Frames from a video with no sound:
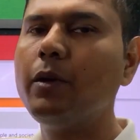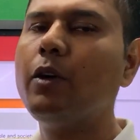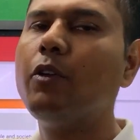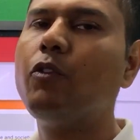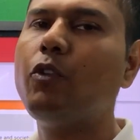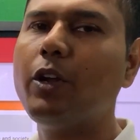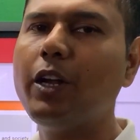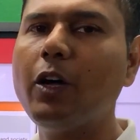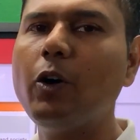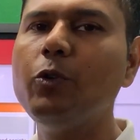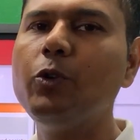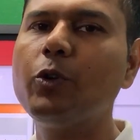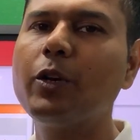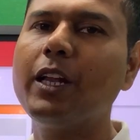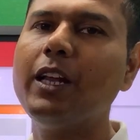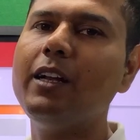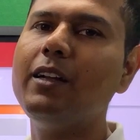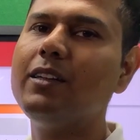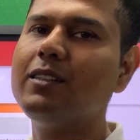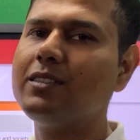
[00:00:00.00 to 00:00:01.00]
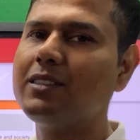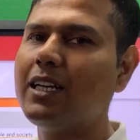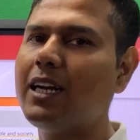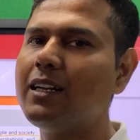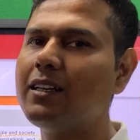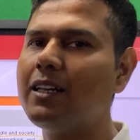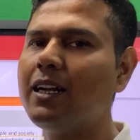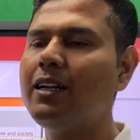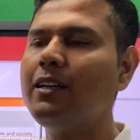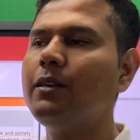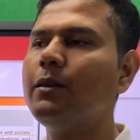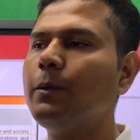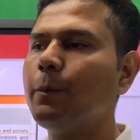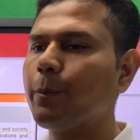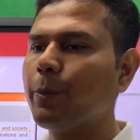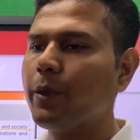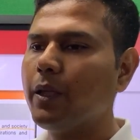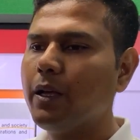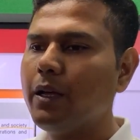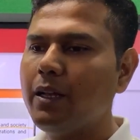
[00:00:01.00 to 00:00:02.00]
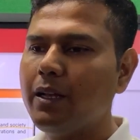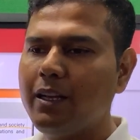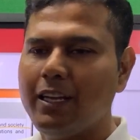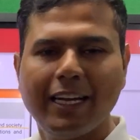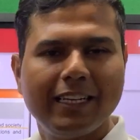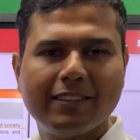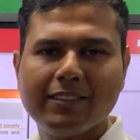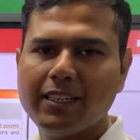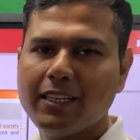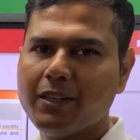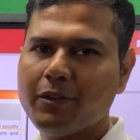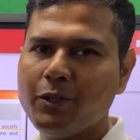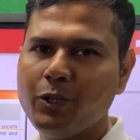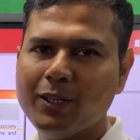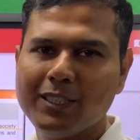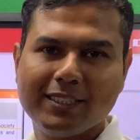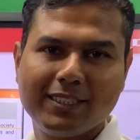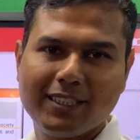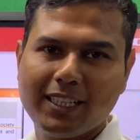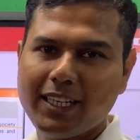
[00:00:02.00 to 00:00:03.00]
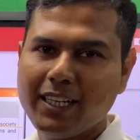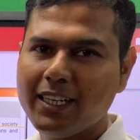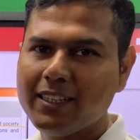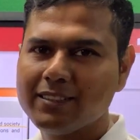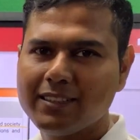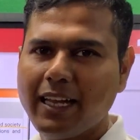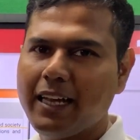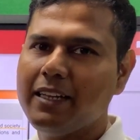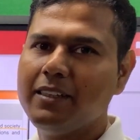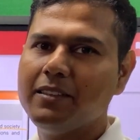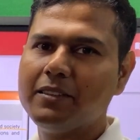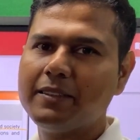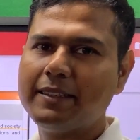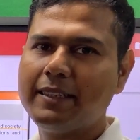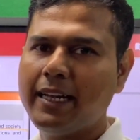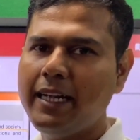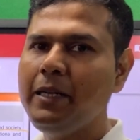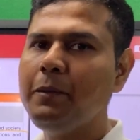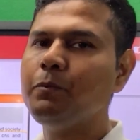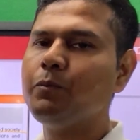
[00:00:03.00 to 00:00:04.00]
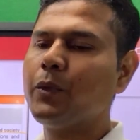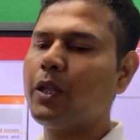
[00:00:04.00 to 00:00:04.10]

For now, you can understand that, let's say you are studying science, right?